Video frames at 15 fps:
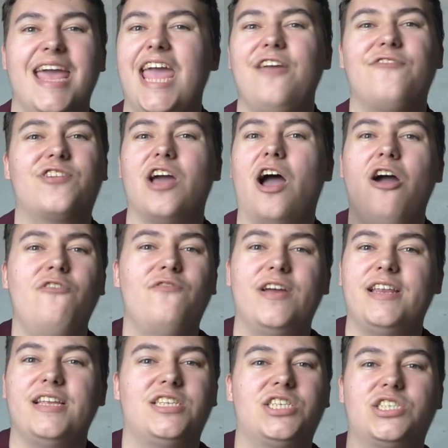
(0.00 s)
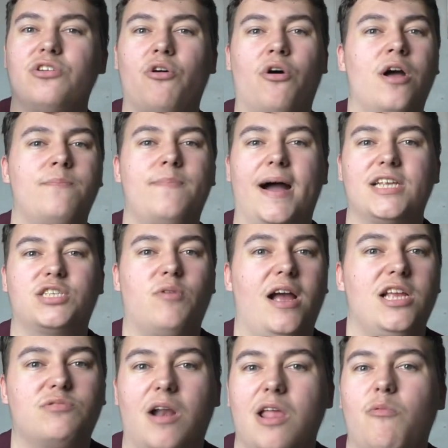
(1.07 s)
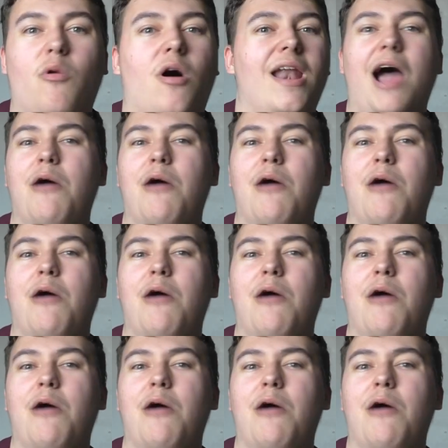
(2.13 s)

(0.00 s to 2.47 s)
If COVID is sorted by 2021,